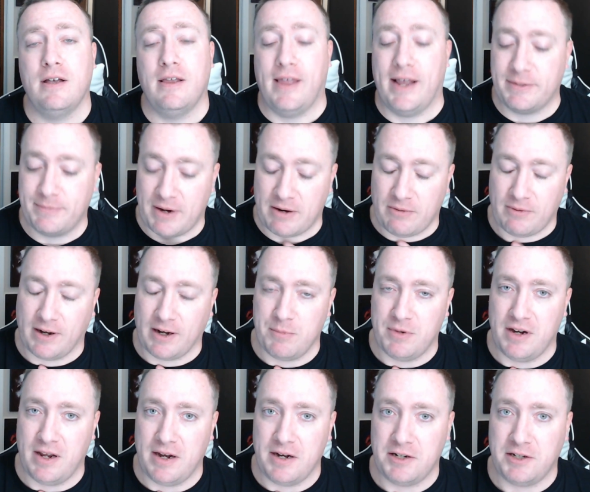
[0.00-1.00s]
That's my
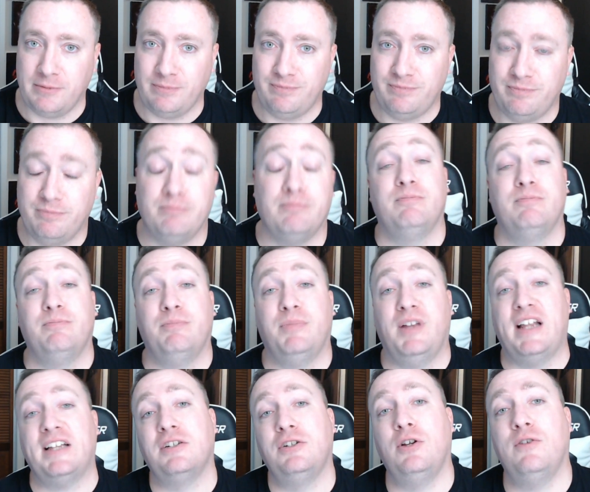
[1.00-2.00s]
recommendation. But
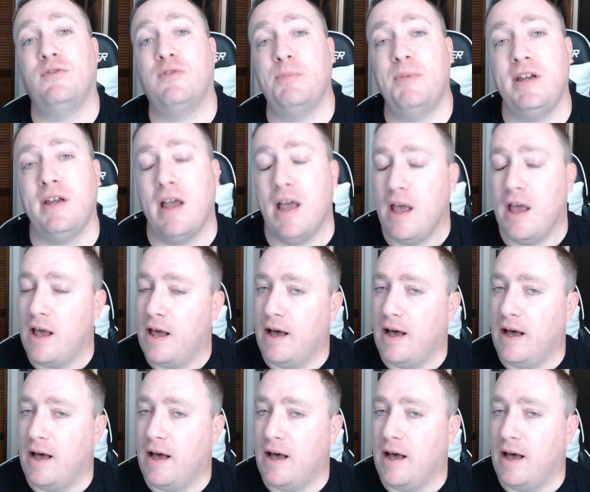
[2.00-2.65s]
that's going to do it for me.